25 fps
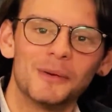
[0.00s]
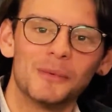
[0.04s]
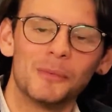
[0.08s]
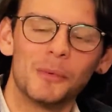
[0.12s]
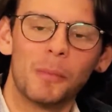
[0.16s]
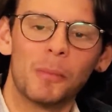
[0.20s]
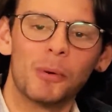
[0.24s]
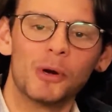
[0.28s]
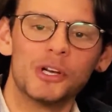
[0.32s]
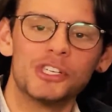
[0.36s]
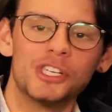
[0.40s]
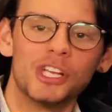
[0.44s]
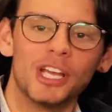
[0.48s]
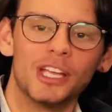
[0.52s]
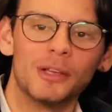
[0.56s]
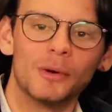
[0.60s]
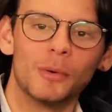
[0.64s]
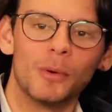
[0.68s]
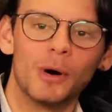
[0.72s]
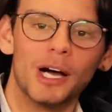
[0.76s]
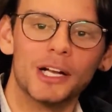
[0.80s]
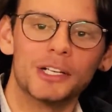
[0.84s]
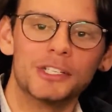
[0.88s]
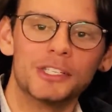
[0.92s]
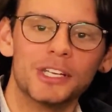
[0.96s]
We appreciate
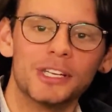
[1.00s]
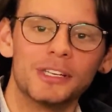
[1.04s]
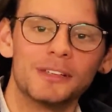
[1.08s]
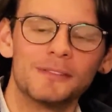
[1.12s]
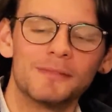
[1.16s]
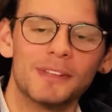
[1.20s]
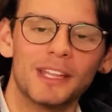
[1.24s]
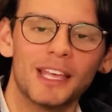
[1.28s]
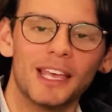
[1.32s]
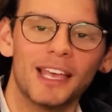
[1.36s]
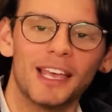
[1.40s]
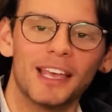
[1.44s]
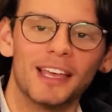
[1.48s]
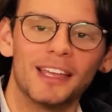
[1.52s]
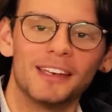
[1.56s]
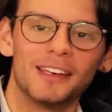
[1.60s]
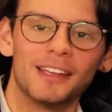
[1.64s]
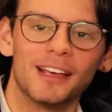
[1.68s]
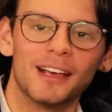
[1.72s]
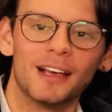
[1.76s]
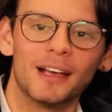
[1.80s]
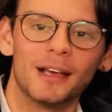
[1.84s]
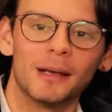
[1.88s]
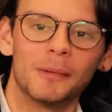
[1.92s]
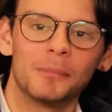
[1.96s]
you watching.
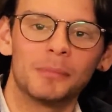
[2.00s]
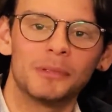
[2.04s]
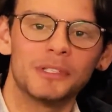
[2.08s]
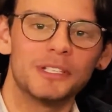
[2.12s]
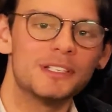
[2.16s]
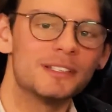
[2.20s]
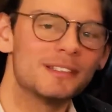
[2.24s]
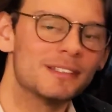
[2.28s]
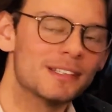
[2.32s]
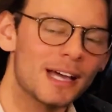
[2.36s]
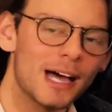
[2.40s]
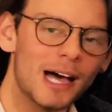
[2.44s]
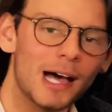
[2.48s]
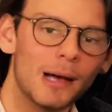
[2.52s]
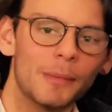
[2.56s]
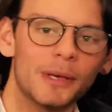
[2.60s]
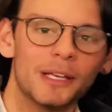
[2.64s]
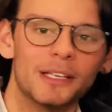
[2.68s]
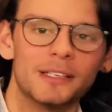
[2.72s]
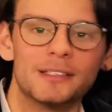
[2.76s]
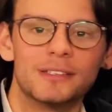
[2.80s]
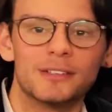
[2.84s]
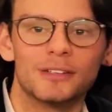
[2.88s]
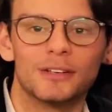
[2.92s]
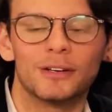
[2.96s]
And uh, please
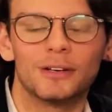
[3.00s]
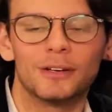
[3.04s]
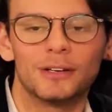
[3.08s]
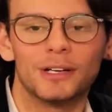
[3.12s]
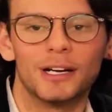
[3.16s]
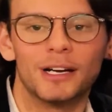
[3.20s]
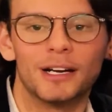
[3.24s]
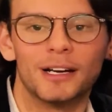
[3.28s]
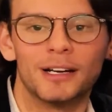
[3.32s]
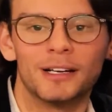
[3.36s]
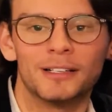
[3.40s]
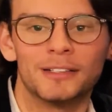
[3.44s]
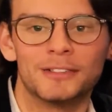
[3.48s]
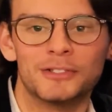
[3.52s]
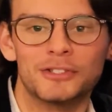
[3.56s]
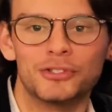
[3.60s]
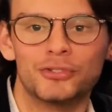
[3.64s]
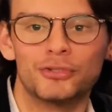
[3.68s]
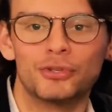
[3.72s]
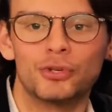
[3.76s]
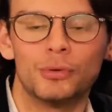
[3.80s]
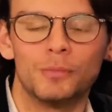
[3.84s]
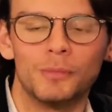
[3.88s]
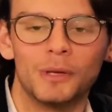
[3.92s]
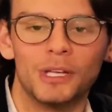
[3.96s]
comment or uh,
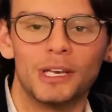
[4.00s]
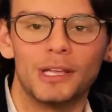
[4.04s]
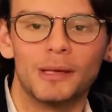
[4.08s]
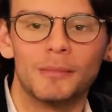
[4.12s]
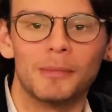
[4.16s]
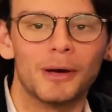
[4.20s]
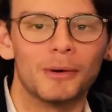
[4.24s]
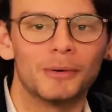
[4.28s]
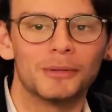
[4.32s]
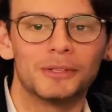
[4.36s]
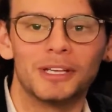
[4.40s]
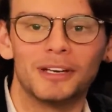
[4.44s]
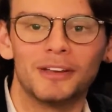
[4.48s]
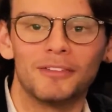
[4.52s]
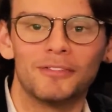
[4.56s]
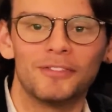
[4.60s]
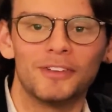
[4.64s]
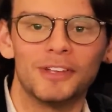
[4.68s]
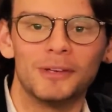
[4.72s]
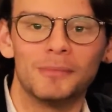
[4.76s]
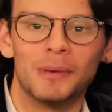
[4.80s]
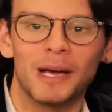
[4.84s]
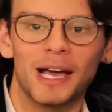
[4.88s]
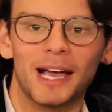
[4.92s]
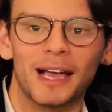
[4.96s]
shoot me an email with any
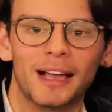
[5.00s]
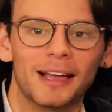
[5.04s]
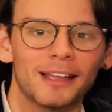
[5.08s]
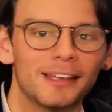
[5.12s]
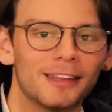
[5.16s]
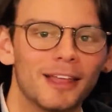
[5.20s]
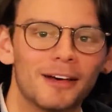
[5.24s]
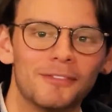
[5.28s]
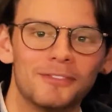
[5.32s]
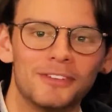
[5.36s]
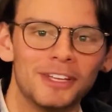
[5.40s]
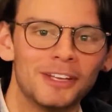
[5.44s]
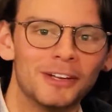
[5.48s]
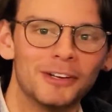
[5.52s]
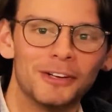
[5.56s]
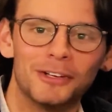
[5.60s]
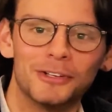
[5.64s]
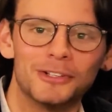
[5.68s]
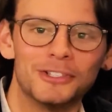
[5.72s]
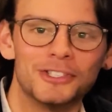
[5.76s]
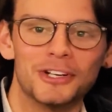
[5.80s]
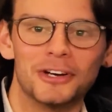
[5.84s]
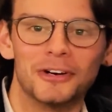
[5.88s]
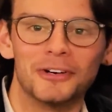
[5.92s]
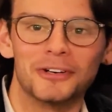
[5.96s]
feedback. I'd love to hear
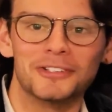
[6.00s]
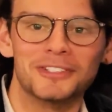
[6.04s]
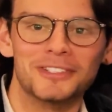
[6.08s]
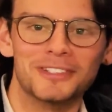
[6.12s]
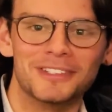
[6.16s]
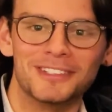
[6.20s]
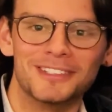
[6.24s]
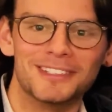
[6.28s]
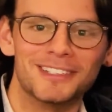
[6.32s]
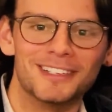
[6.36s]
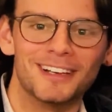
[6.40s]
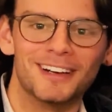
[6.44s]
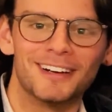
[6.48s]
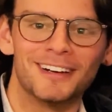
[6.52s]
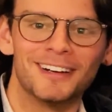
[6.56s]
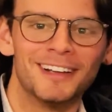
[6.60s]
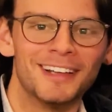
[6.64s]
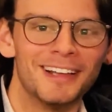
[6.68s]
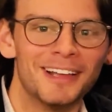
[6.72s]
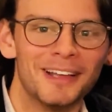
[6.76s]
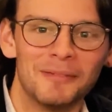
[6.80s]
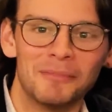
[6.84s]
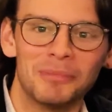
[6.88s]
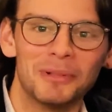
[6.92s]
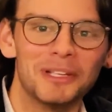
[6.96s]
your jokes. So
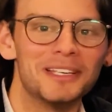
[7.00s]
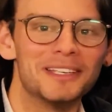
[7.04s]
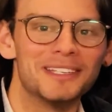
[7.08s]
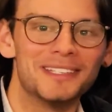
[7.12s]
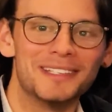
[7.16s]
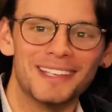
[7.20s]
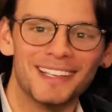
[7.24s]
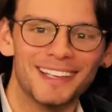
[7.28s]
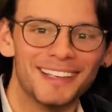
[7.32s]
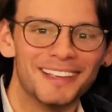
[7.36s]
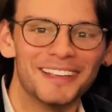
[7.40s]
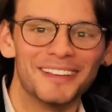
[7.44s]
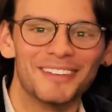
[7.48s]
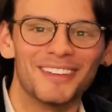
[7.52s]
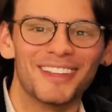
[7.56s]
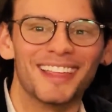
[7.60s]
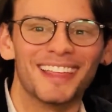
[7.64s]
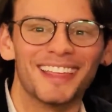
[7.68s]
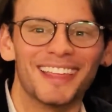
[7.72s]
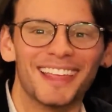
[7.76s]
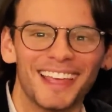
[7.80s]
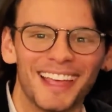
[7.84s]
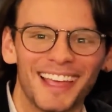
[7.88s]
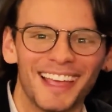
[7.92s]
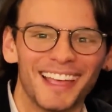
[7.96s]
please,
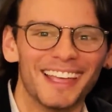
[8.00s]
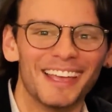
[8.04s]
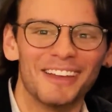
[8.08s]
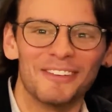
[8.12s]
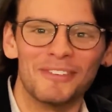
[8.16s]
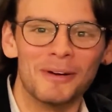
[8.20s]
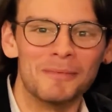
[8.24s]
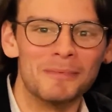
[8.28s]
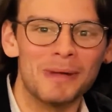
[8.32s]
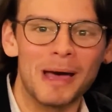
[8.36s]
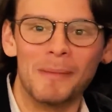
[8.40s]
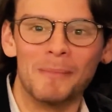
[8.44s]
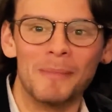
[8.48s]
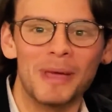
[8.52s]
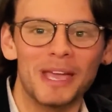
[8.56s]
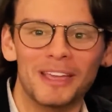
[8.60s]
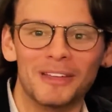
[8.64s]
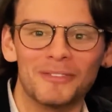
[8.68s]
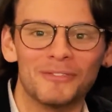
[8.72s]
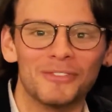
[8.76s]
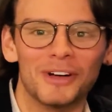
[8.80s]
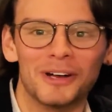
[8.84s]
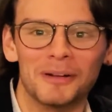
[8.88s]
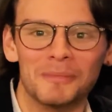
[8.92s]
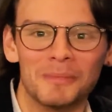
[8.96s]
if I'm not
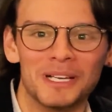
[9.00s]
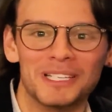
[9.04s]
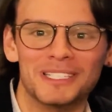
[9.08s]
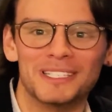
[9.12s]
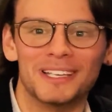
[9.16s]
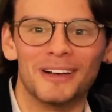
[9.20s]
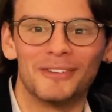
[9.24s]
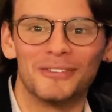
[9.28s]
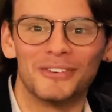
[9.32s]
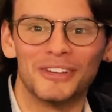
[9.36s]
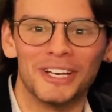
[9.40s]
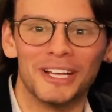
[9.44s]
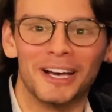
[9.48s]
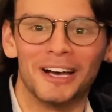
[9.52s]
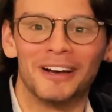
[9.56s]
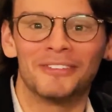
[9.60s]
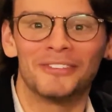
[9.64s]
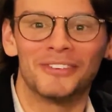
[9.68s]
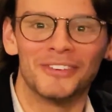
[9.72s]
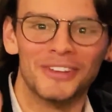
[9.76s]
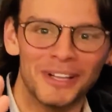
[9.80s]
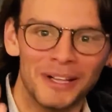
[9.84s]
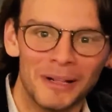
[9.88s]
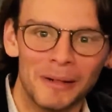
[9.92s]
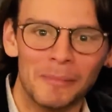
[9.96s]
making fun of myself
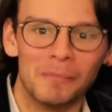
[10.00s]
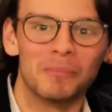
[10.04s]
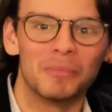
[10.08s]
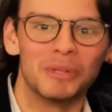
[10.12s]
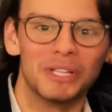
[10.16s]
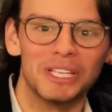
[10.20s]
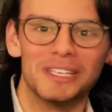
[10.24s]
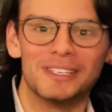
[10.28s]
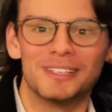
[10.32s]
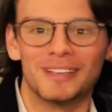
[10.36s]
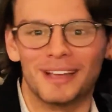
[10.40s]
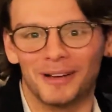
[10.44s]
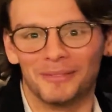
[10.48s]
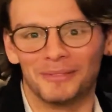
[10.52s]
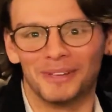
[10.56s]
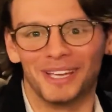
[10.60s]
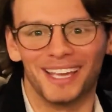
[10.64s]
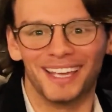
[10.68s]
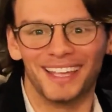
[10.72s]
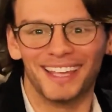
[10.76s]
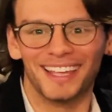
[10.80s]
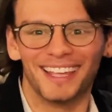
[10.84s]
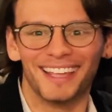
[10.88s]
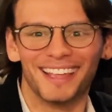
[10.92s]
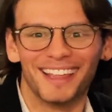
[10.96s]
enough, please help me.